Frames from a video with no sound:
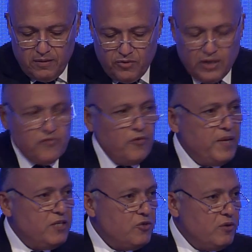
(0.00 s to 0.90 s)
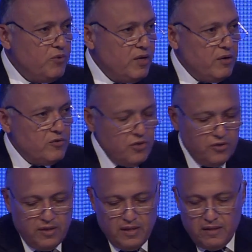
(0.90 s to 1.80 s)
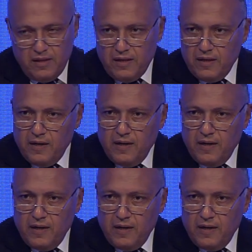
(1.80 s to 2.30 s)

transformation, we are certain that the